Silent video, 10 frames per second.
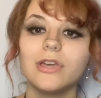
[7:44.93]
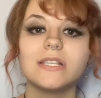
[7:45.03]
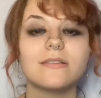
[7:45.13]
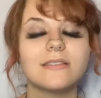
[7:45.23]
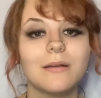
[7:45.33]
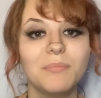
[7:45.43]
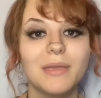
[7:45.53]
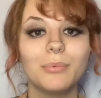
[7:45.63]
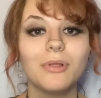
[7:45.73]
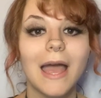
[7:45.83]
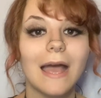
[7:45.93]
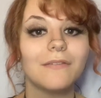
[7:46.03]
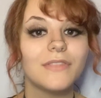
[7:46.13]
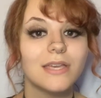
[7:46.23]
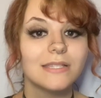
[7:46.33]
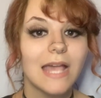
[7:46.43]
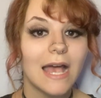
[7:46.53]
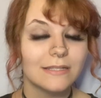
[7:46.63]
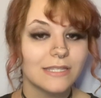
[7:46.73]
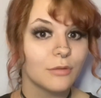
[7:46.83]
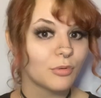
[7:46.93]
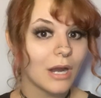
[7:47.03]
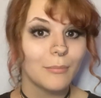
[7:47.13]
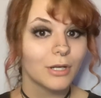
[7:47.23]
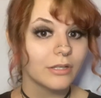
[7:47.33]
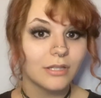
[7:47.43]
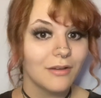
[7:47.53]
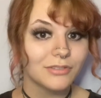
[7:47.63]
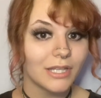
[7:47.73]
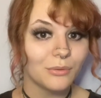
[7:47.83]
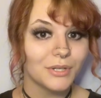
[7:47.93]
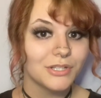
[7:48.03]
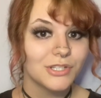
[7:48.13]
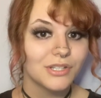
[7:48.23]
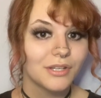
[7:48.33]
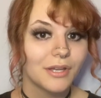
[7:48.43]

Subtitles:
So some people have this as their primary love language.